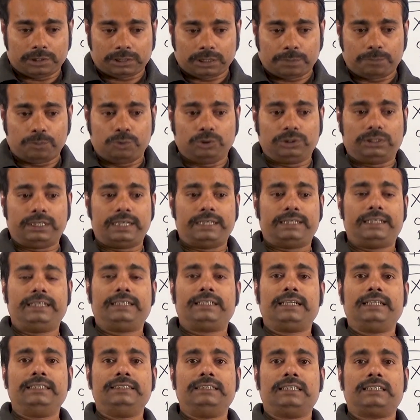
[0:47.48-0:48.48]
suppose that
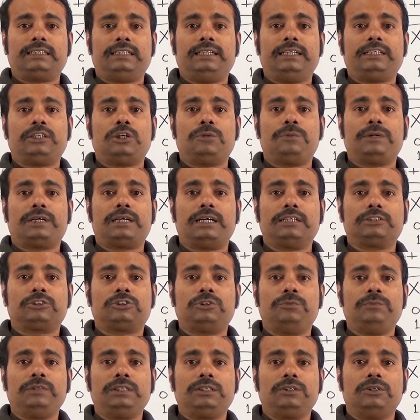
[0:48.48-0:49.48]
data is the data of a
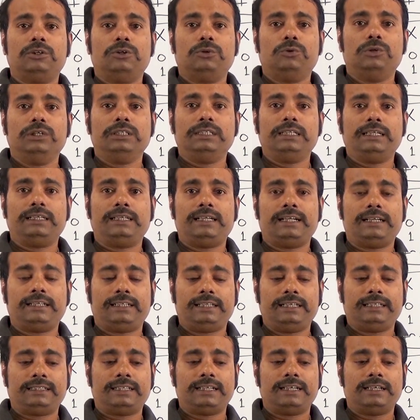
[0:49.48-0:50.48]
customer, whether
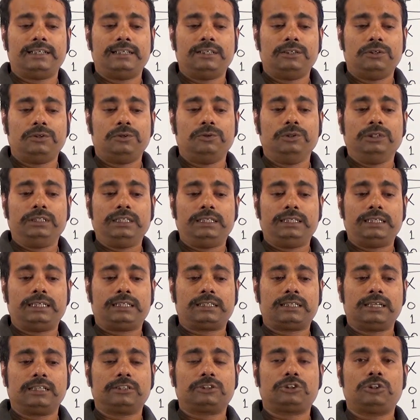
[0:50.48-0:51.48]

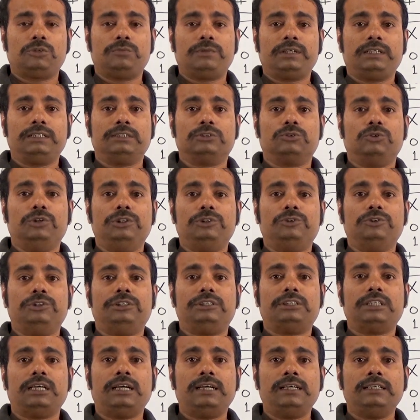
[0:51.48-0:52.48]
that customer is going
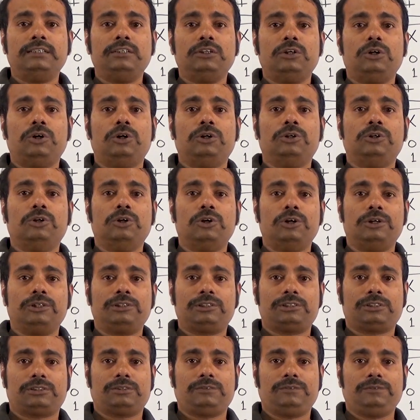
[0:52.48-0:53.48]
to churn or
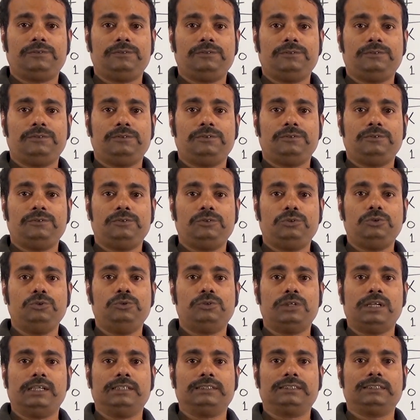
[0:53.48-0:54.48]
not.
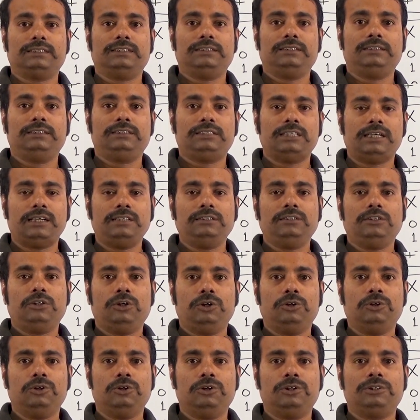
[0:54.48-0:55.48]
Two classes, churn
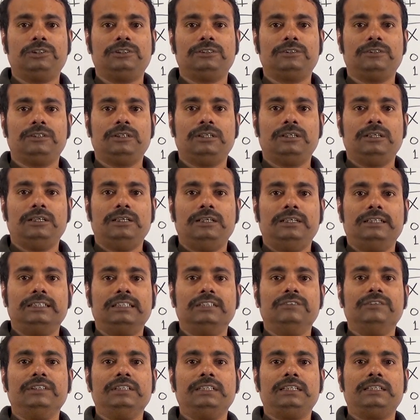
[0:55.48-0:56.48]
or not.
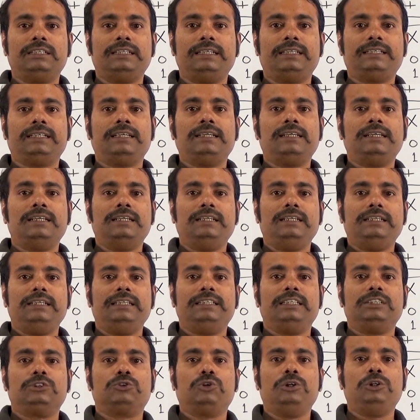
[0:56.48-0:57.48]
Given the data,
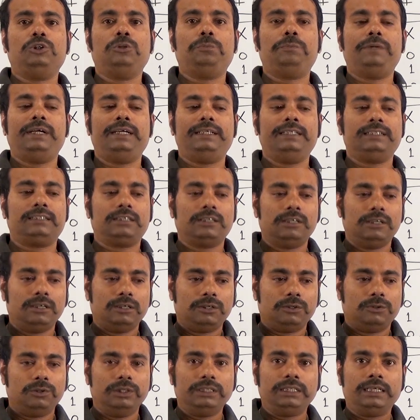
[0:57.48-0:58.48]
it is going to
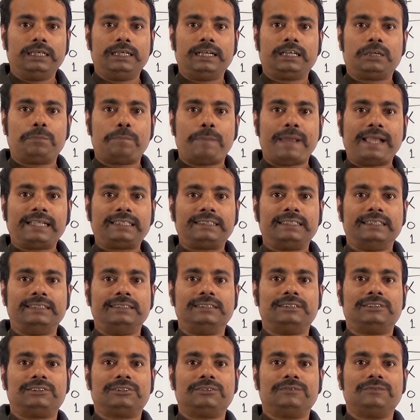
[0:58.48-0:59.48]
predict whether that
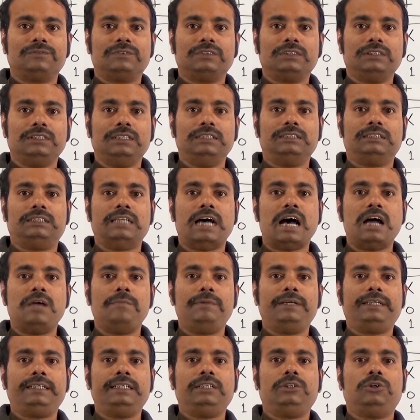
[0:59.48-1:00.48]
patient is
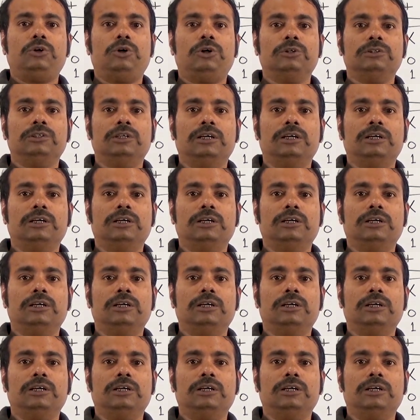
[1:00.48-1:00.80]
diabetic or